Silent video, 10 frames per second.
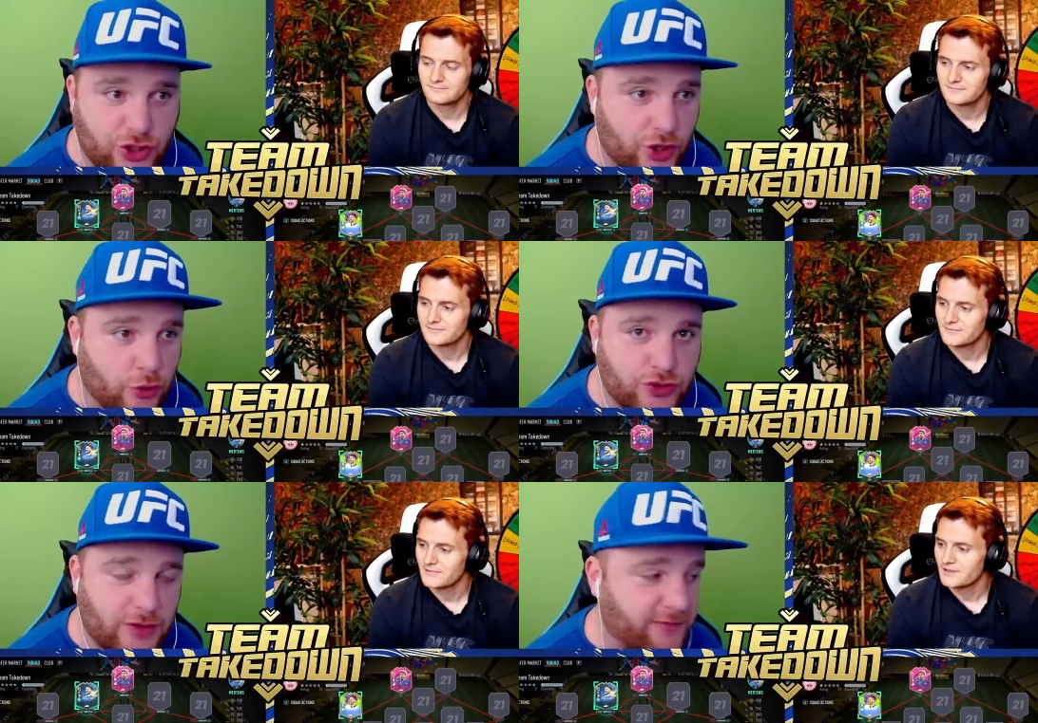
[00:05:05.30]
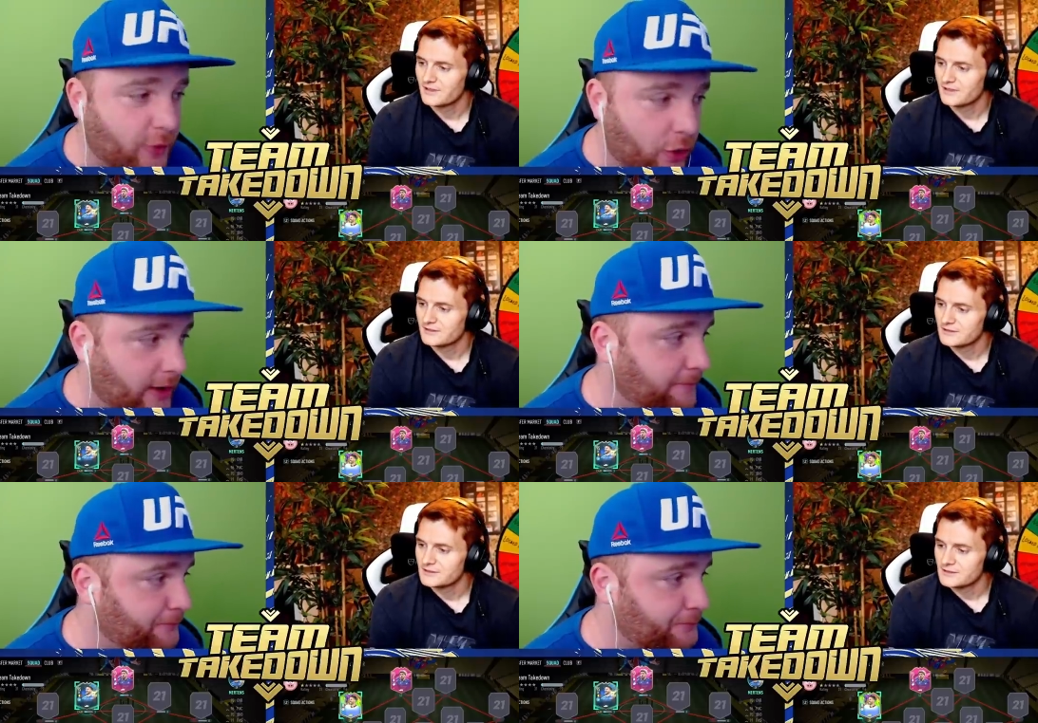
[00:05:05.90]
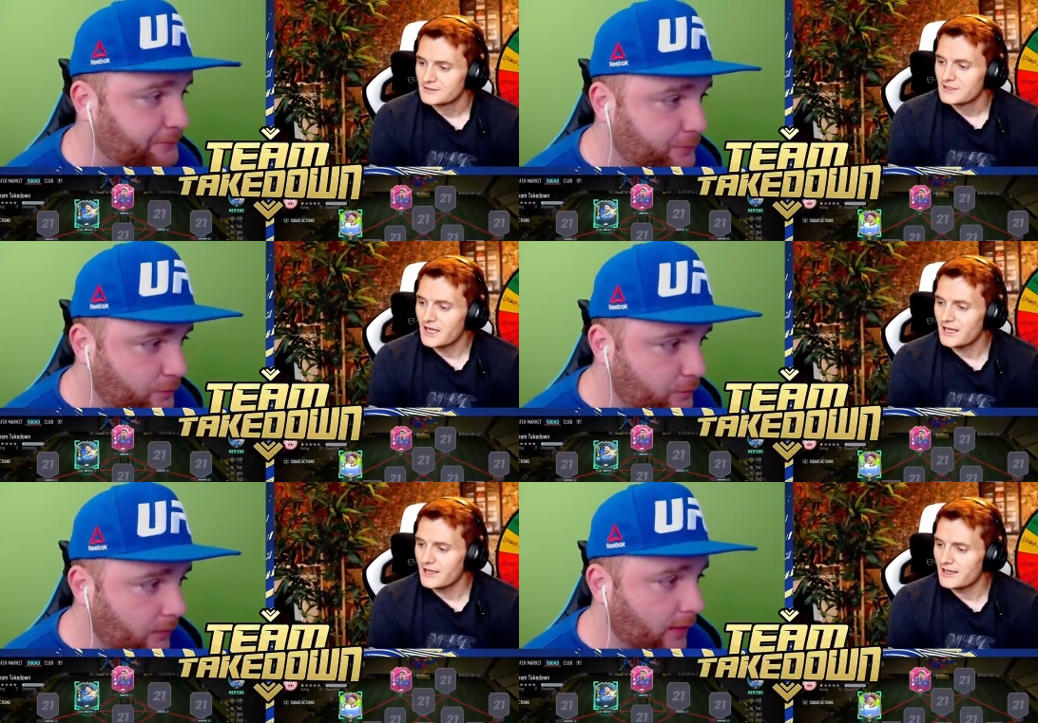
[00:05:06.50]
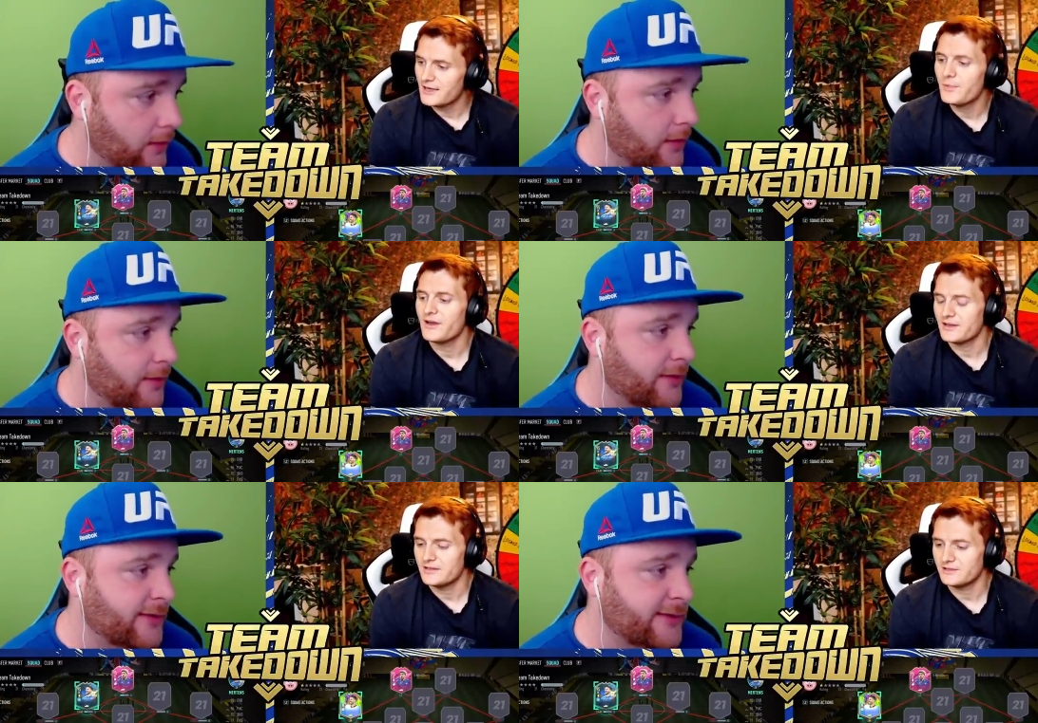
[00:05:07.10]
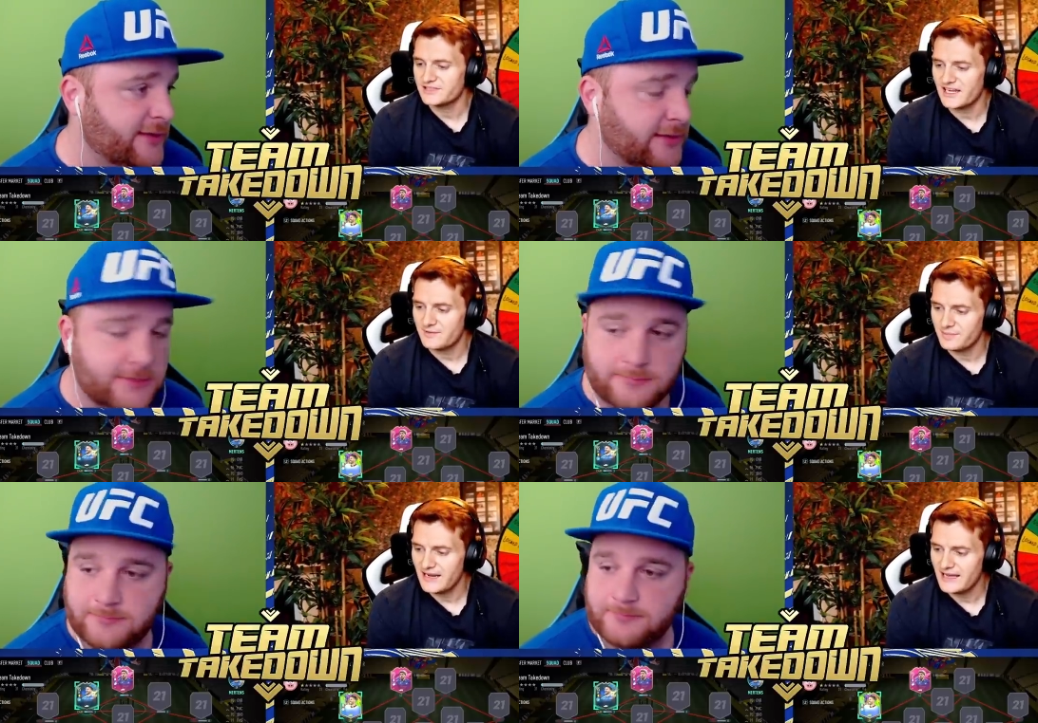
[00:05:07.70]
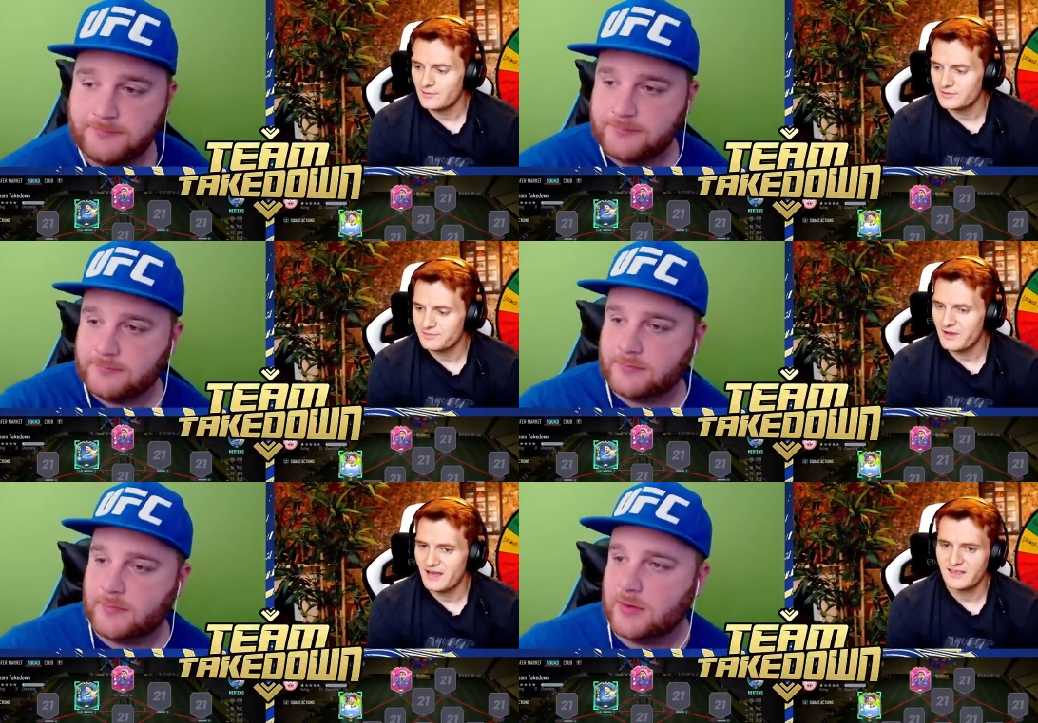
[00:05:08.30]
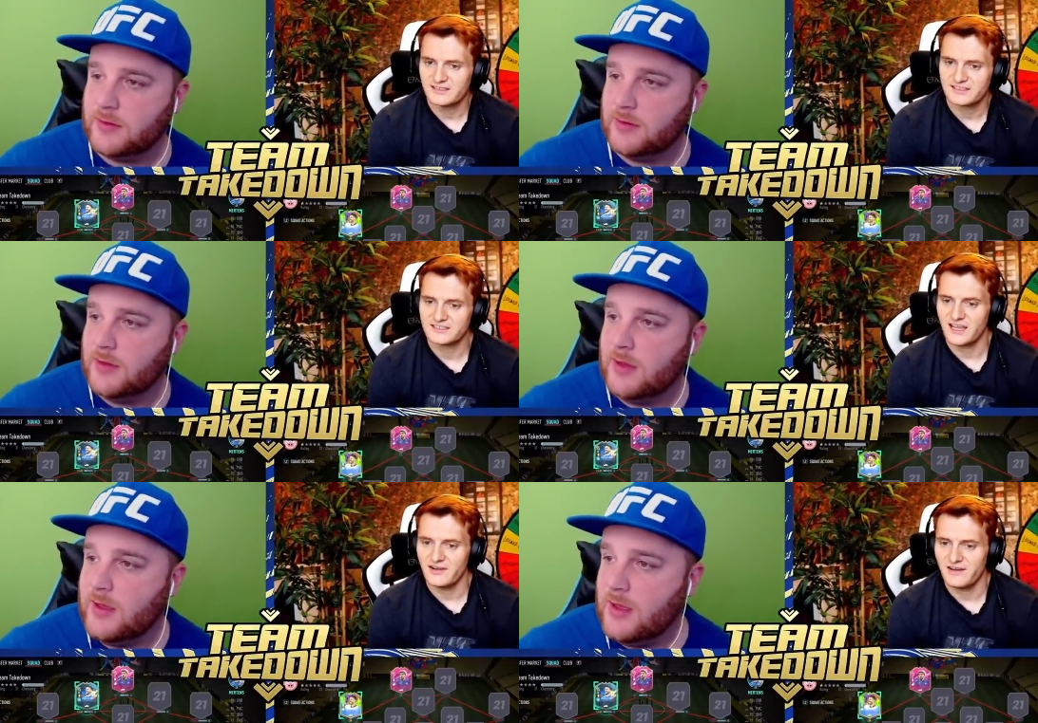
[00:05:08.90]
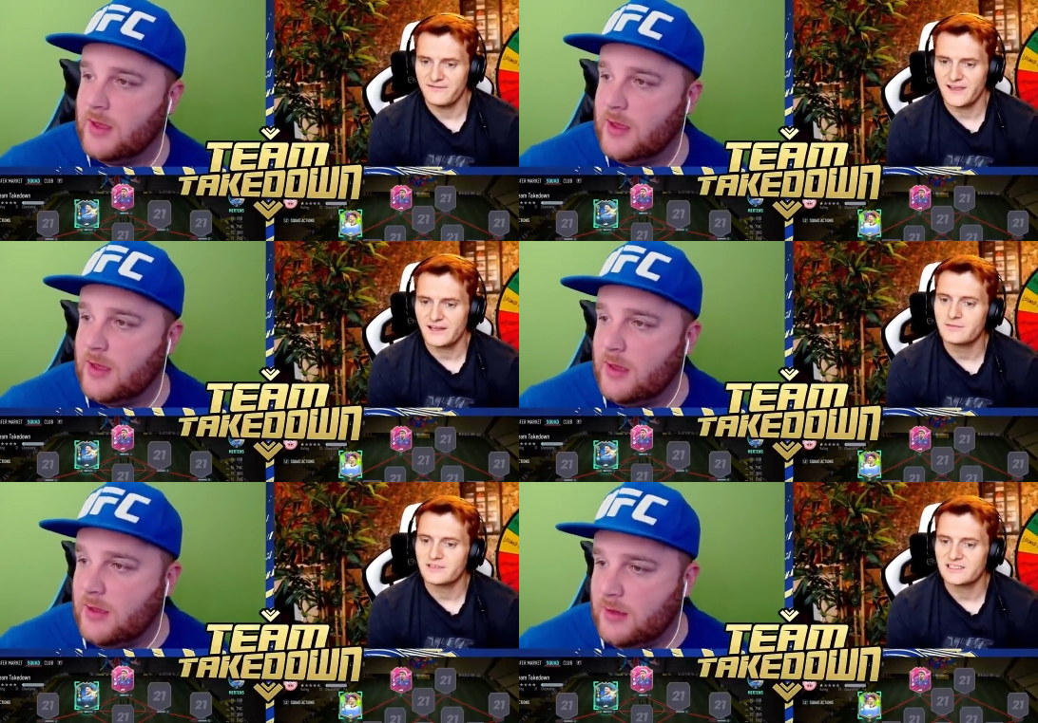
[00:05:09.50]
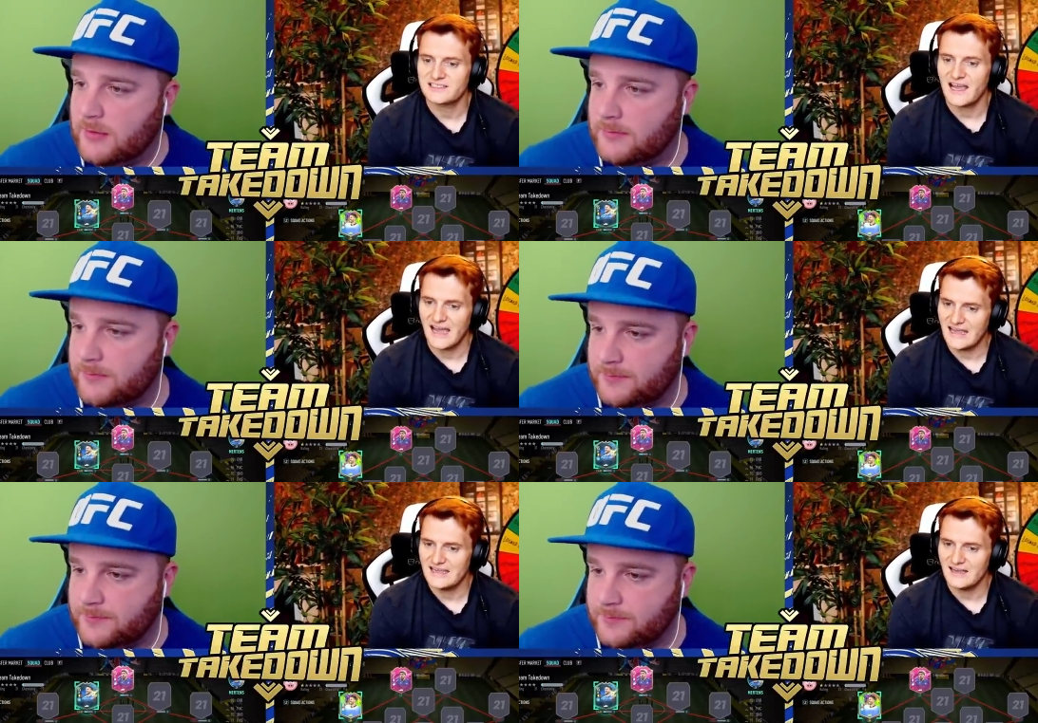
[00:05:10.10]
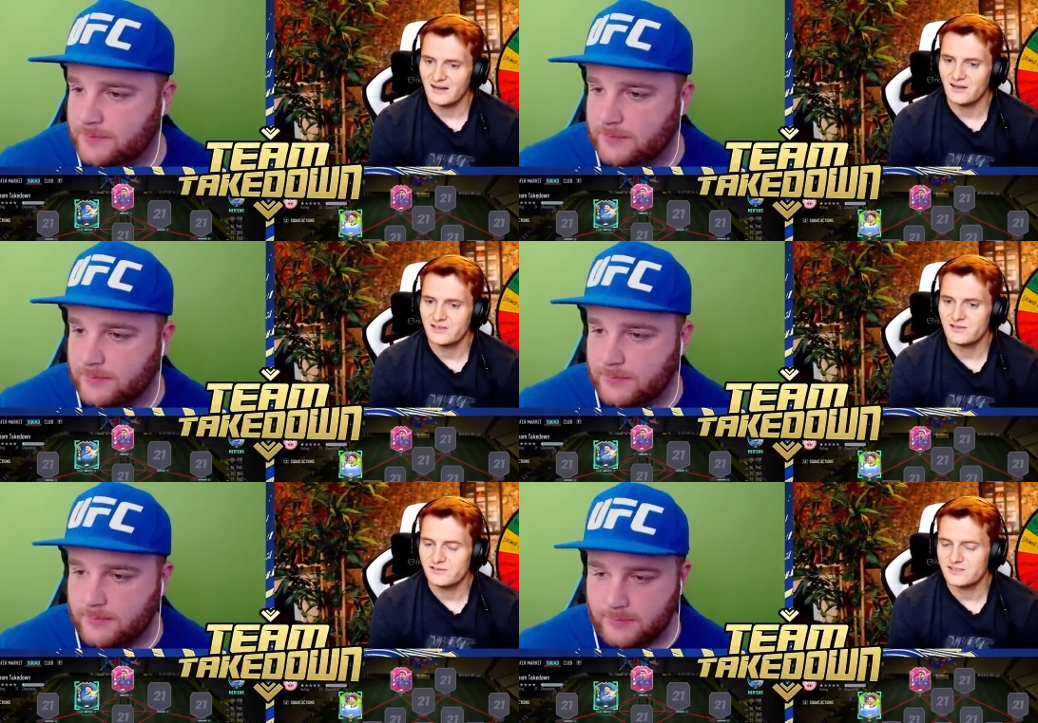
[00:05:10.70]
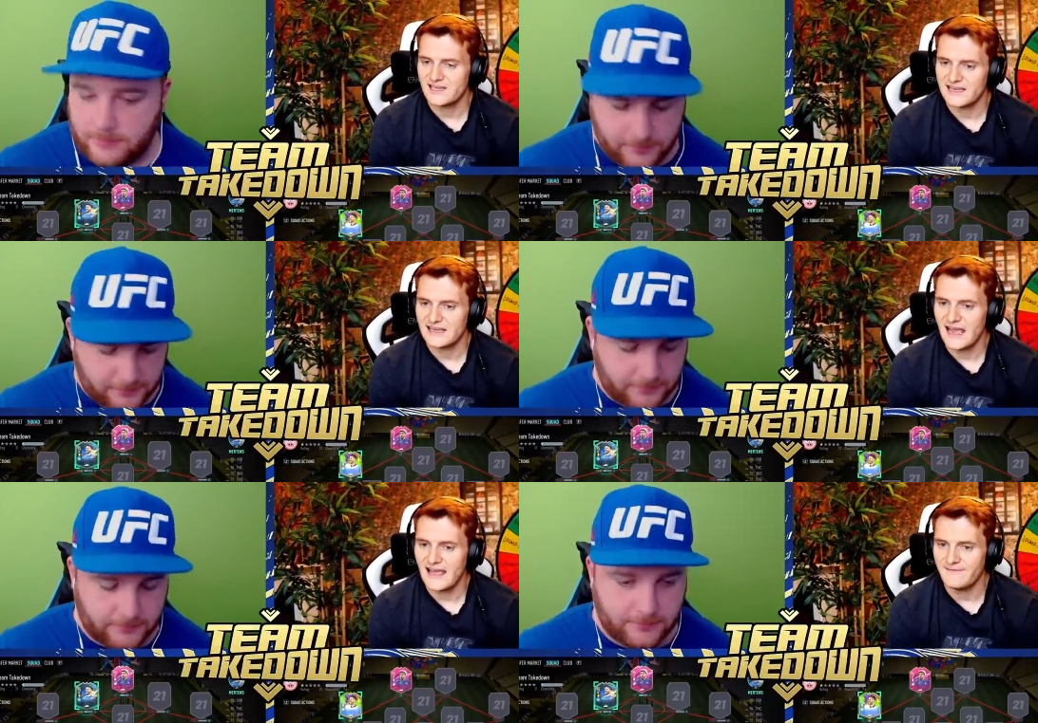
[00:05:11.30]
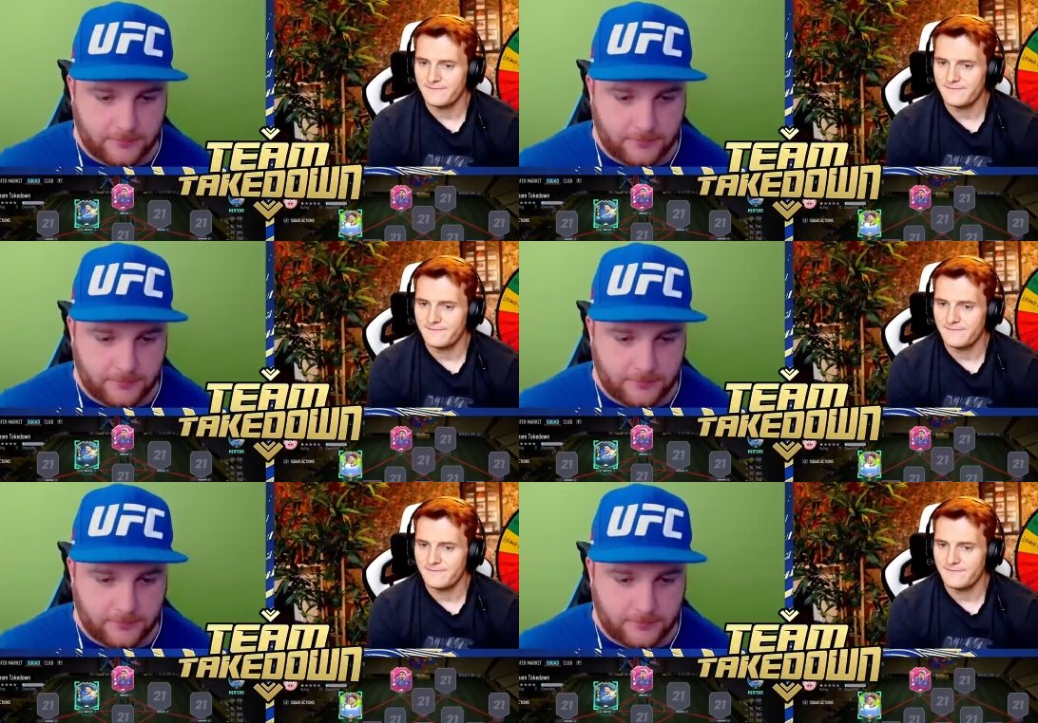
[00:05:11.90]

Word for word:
Speaker 1: going to go straight for it?
Speaker 2: Your second player was Mertens, so I think I'm going to say, are you using a